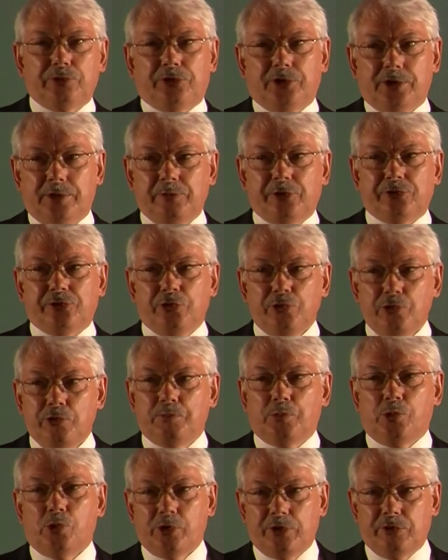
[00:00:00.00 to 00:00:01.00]
times
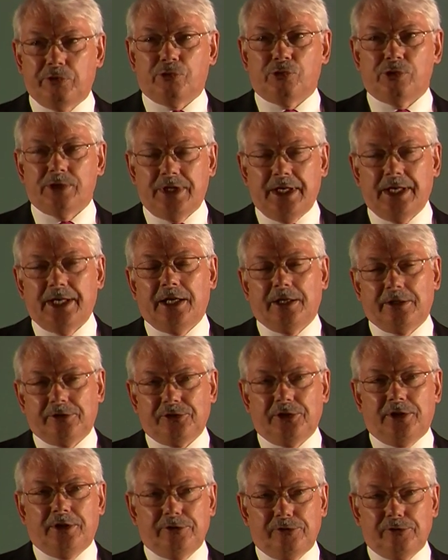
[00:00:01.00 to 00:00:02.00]
2.3
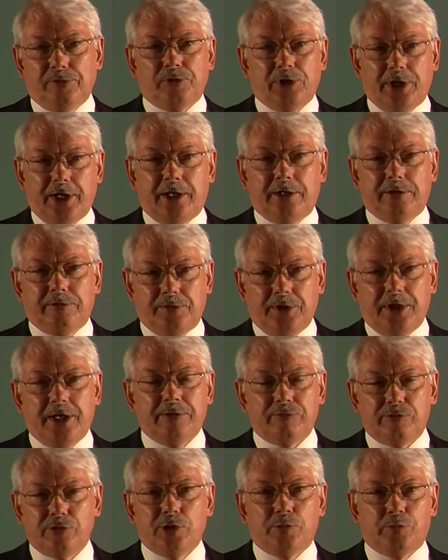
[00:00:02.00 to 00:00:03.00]
hectares of land for
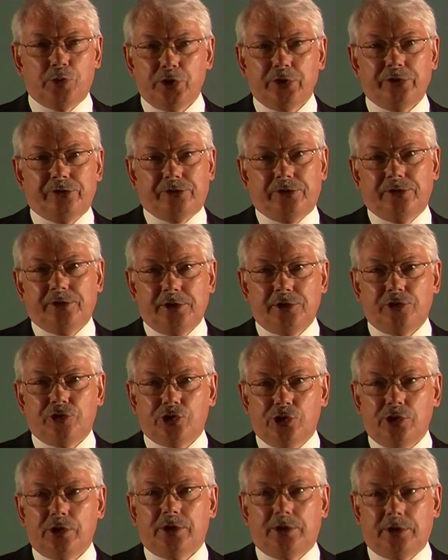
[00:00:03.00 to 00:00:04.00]
every person in
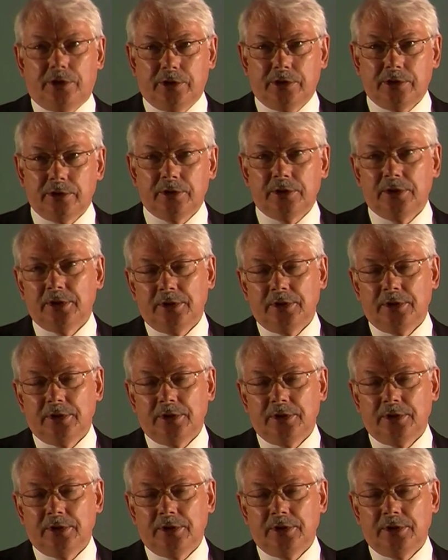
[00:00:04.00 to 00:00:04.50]
China